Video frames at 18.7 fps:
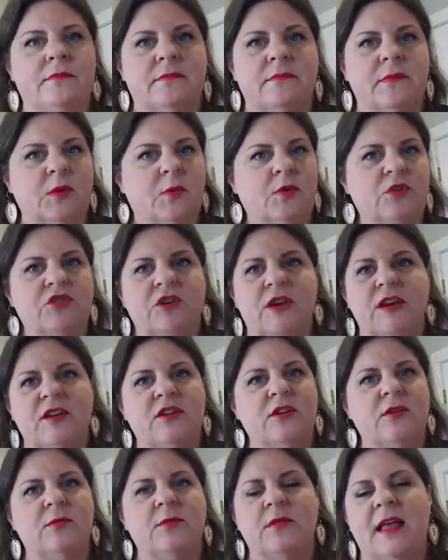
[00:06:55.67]
we're trying to
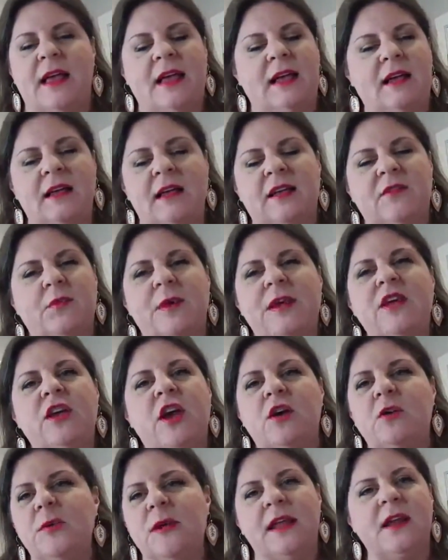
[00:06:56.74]
do, like, if we
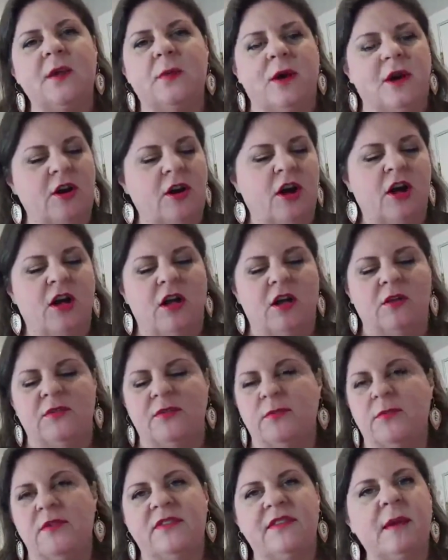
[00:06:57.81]
go anywhere at all,
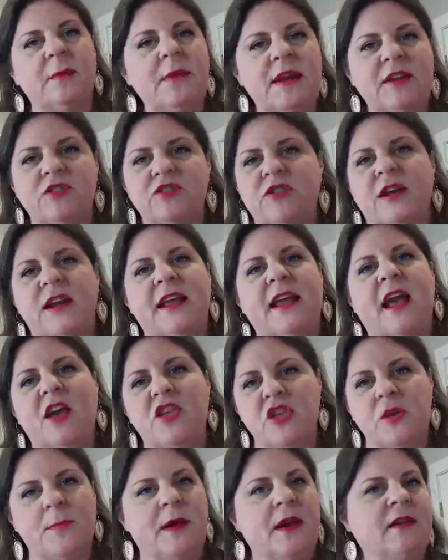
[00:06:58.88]
somebody's trying to catch
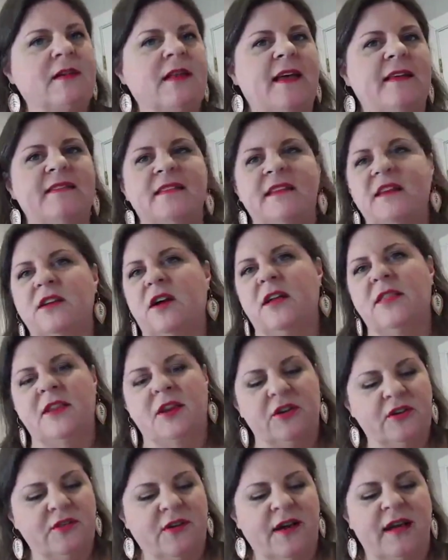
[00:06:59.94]
up on a lesson on their
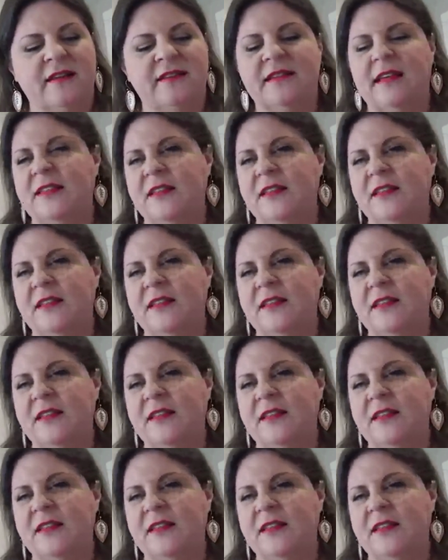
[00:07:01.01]
device in